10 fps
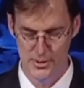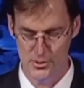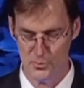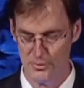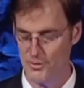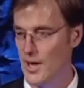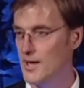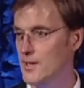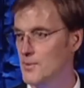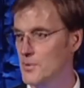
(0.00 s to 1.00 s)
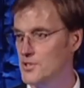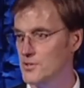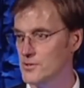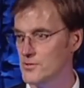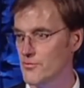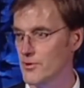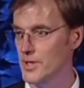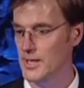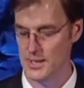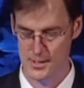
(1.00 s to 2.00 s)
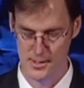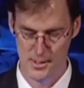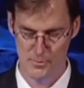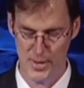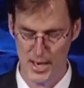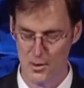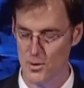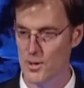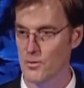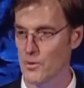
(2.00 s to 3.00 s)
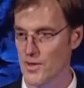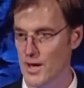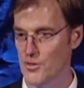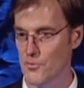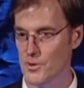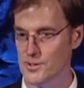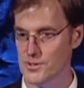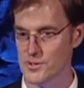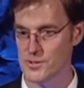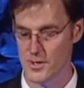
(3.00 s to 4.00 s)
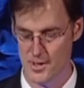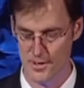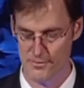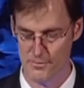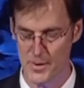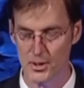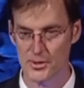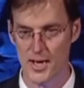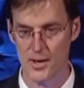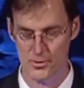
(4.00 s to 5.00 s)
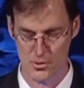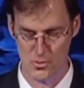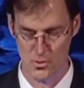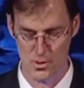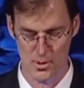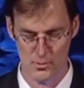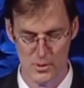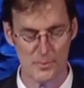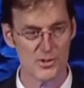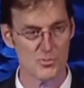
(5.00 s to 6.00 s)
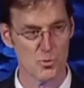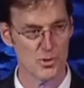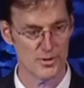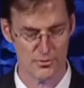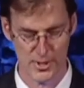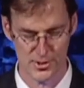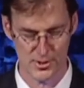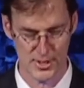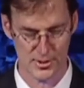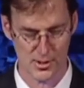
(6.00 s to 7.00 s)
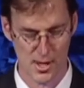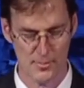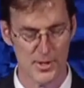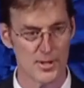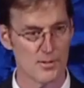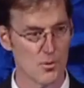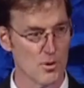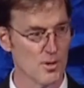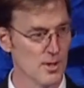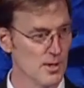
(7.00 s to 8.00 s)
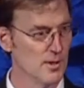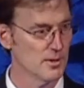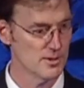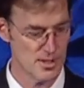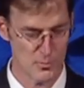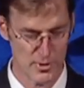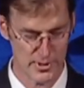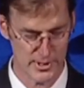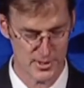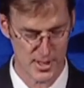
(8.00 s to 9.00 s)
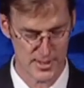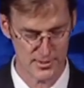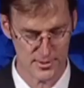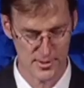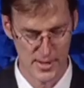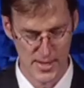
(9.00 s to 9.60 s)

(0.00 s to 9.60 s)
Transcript: to provide emissions free power without the risks of meltdown or weapons proliferation that's common in the more contemporary designs.